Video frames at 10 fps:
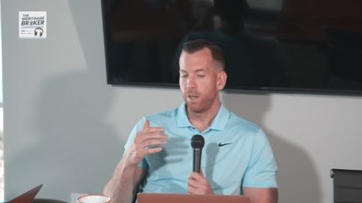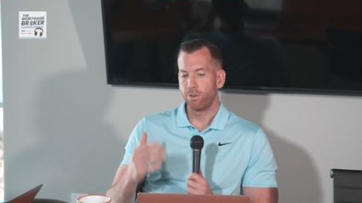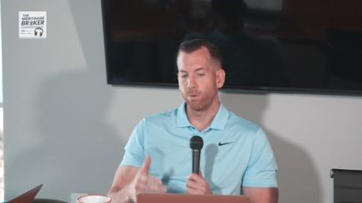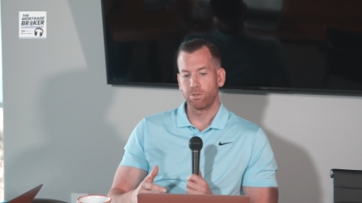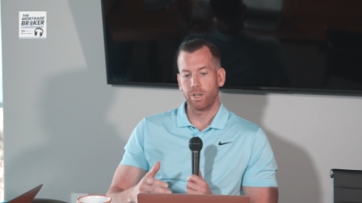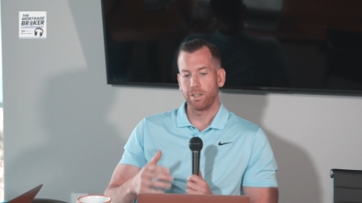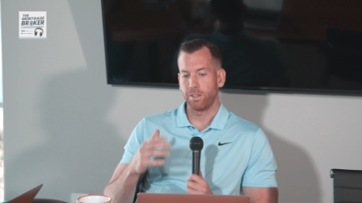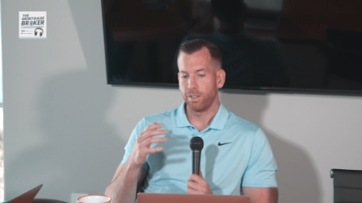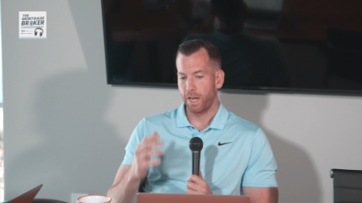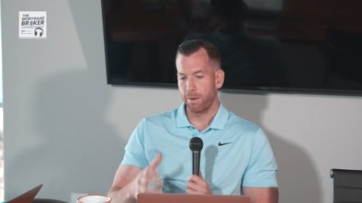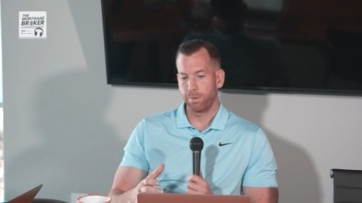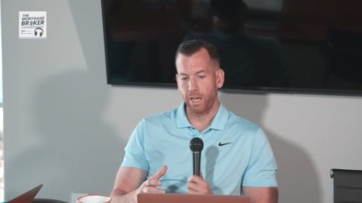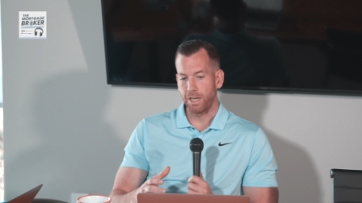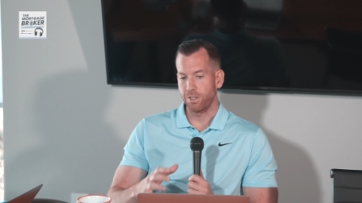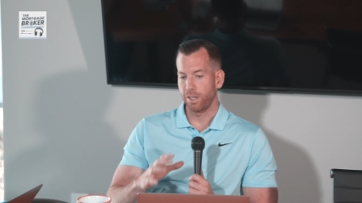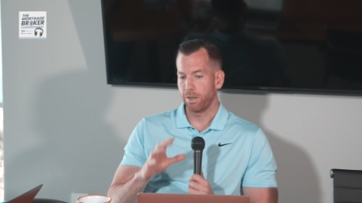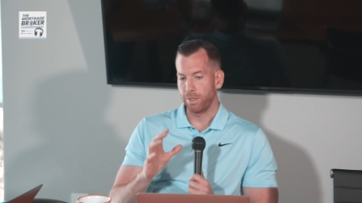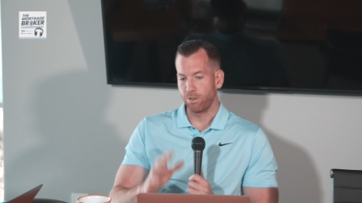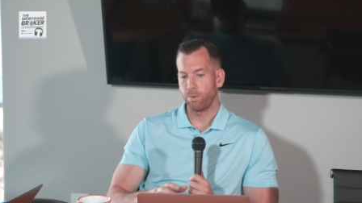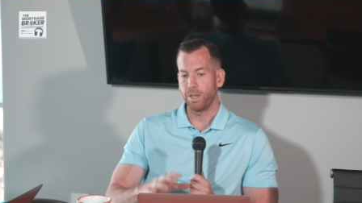Don't stress it. The application can
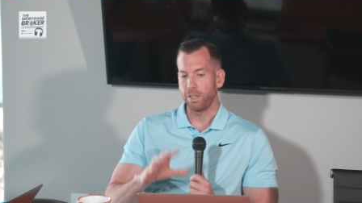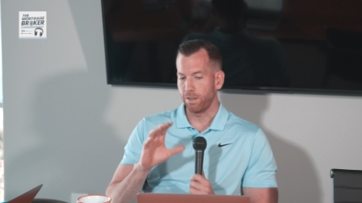be tweaked.